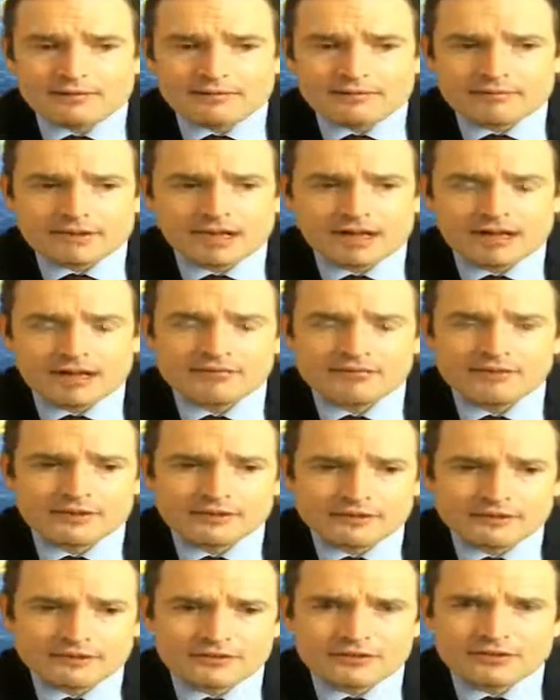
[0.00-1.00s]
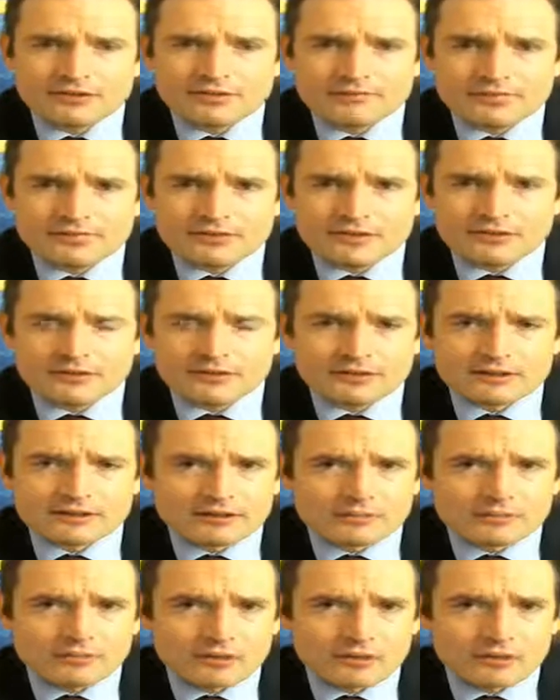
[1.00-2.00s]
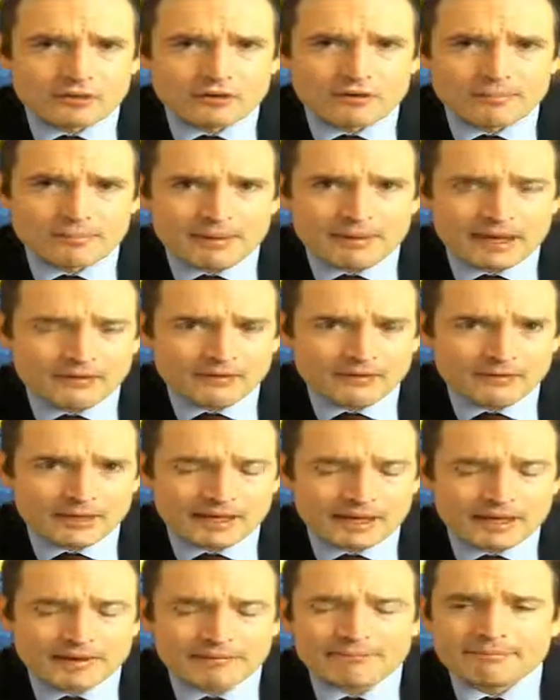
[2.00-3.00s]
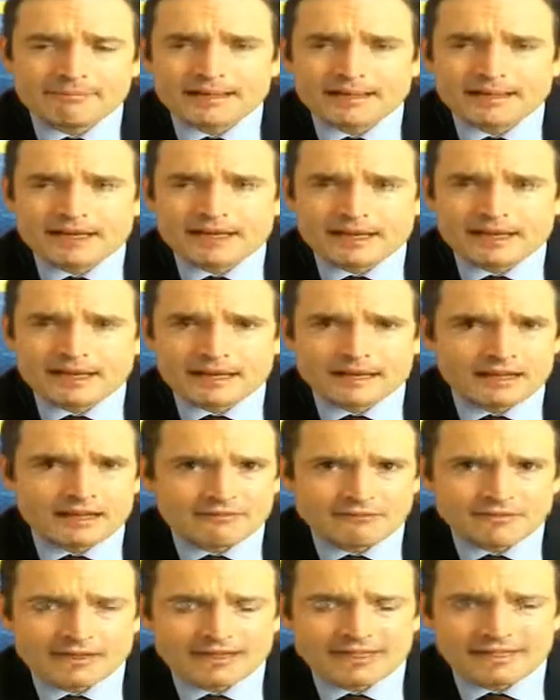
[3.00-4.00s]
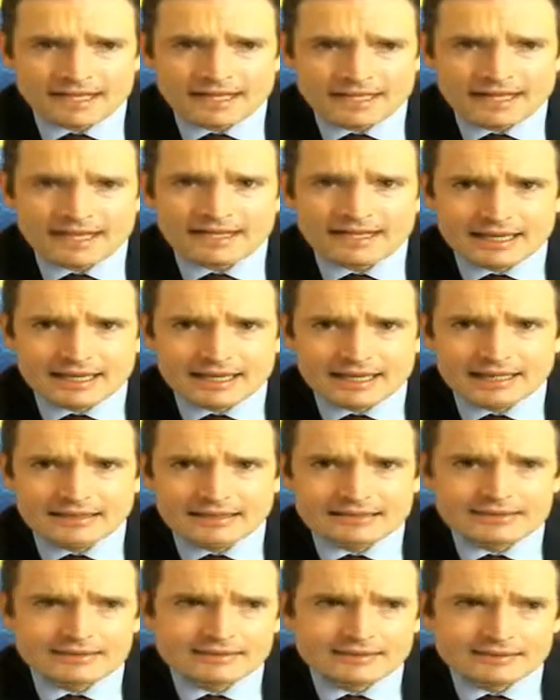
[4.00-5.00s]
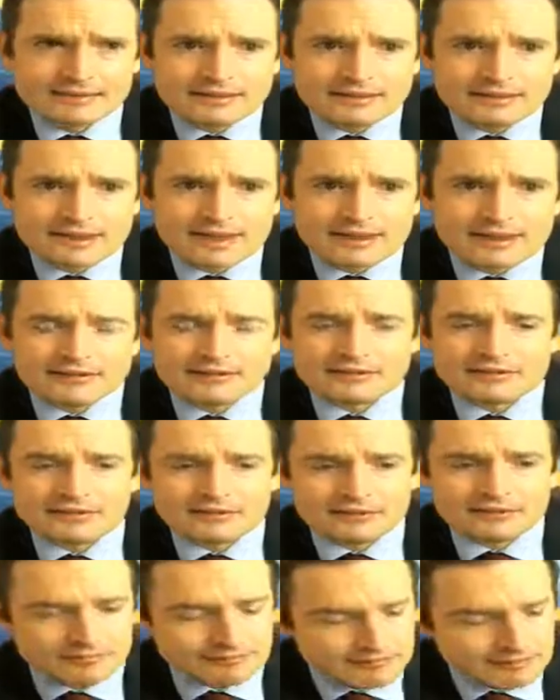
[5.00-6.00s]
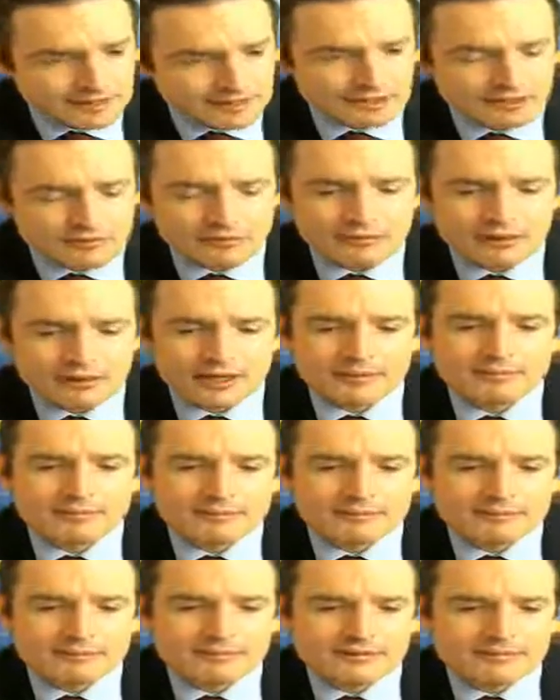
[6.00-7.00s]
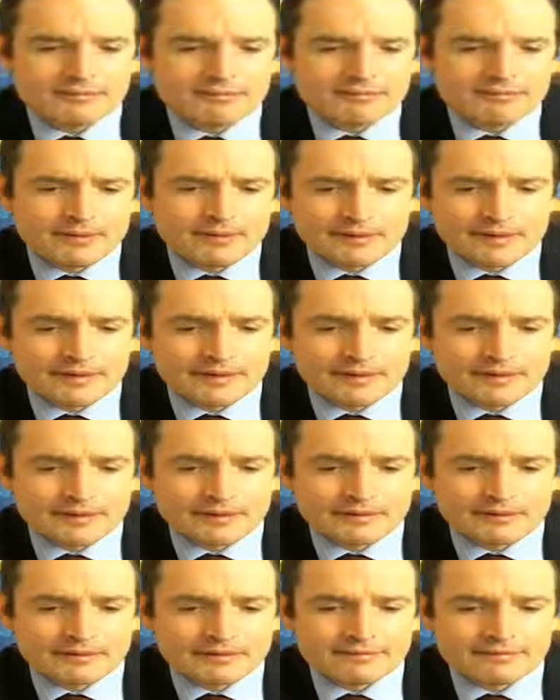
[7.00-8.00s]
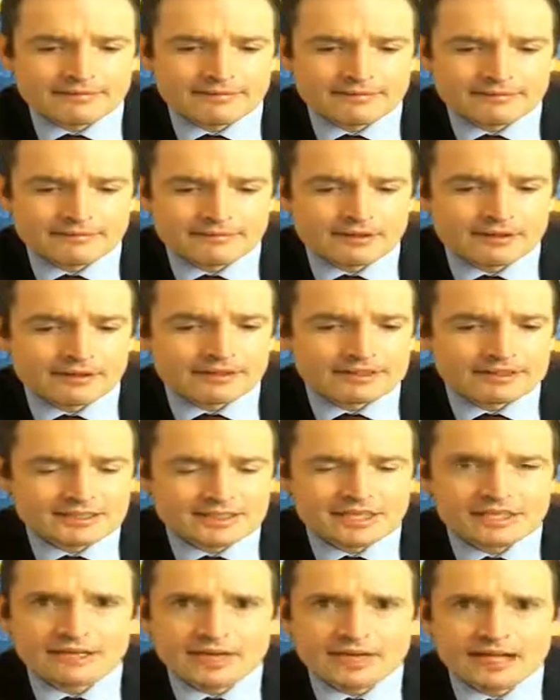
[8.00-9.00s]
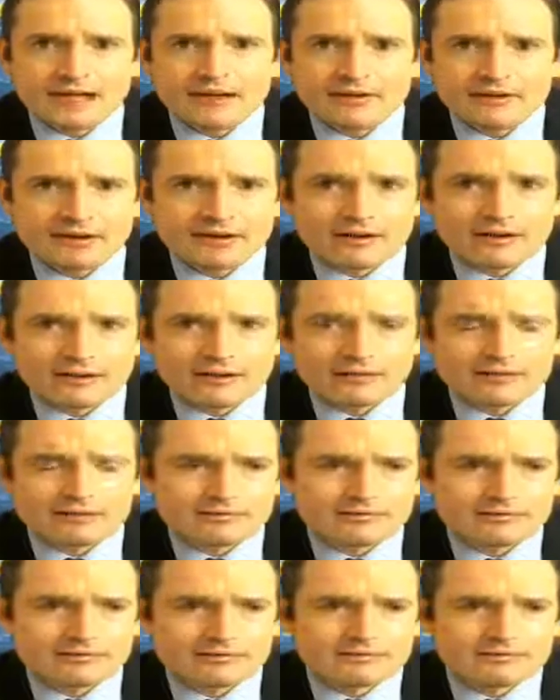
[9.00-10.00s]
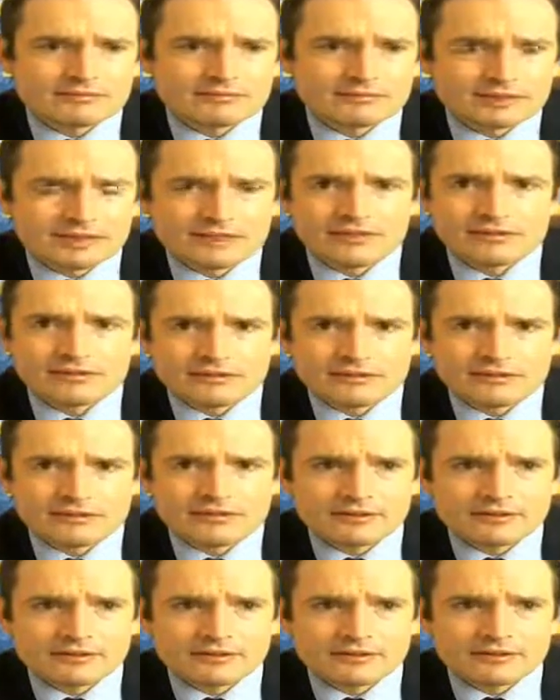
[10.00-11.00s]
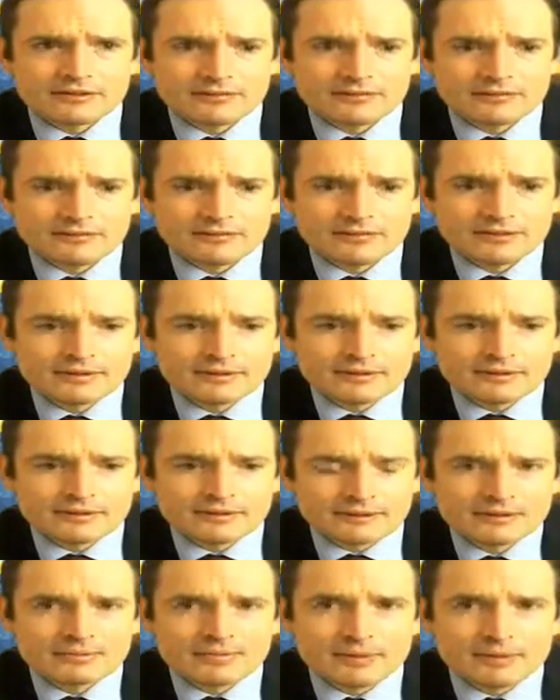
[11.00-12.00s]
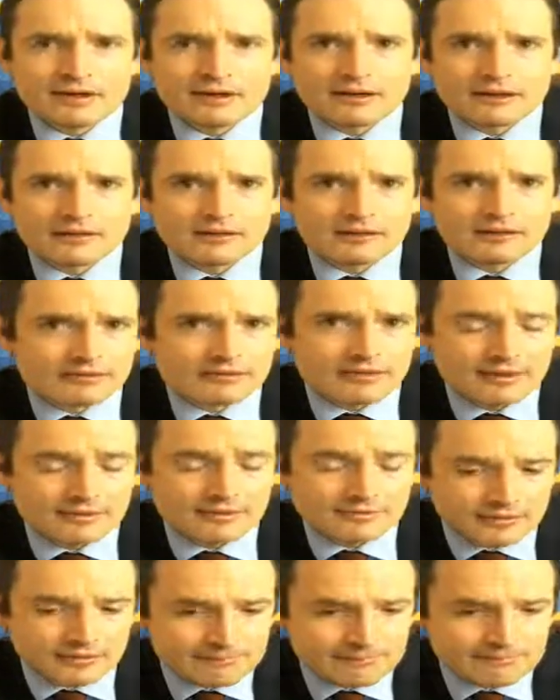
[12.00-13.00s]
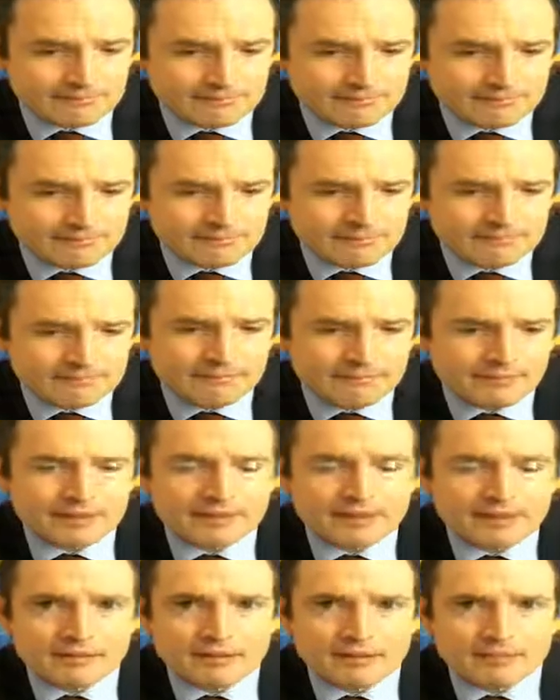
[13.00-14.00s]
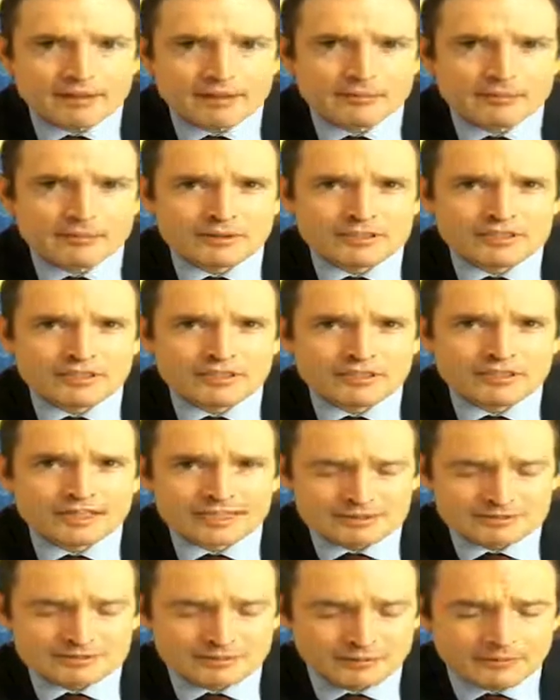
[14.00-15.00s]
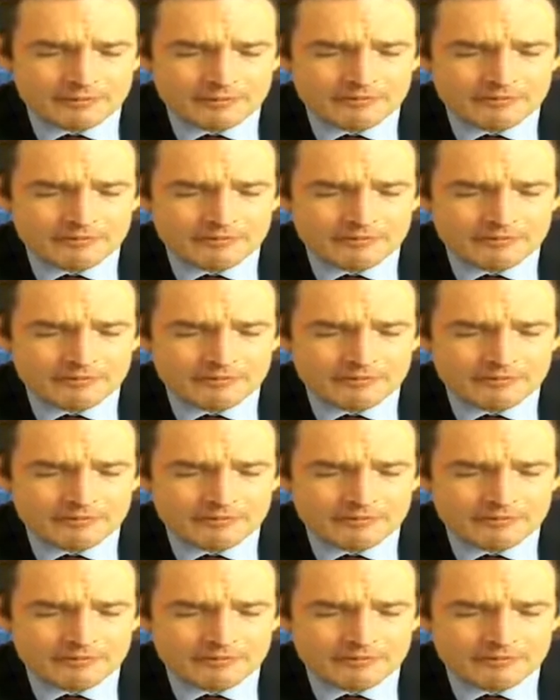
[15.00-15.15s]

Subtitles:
conference. You can learn more about that at afa.net, how to equip and really send out our leaders to inspire revival by preaching the gospel.